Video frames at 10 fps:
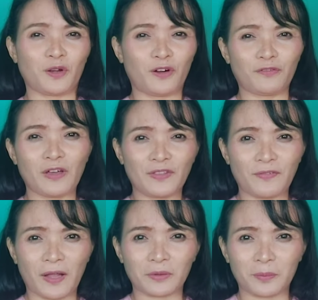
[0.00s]
of
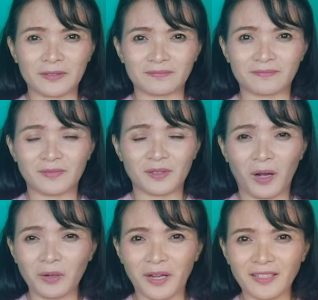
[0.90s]
development.
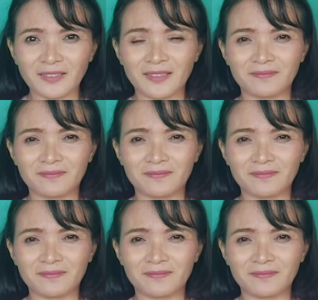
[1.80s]
All right?